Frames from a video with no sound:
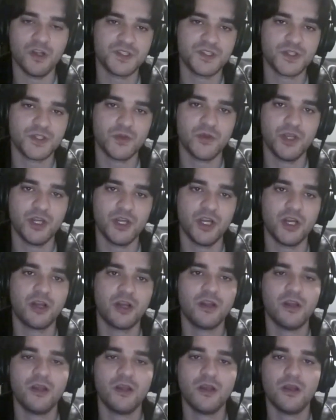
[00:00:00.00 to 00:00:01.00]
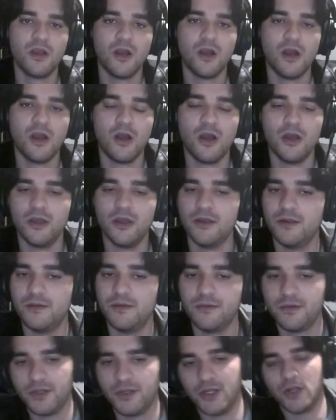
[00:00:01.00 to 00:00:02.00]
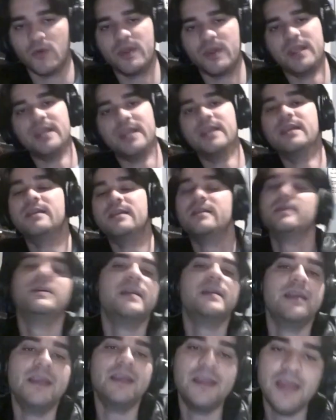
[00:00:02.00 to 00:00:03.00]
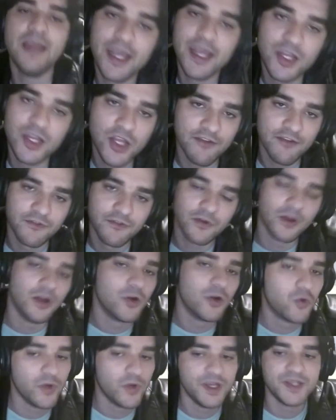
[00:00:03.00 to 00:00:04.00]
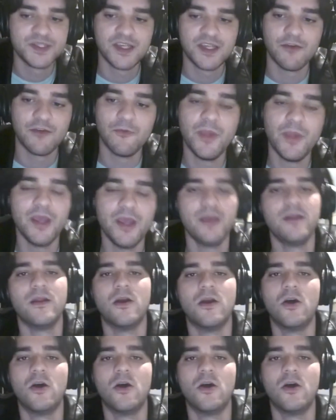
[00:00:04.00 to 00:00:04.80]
So here, e8, you have queen e7 mate.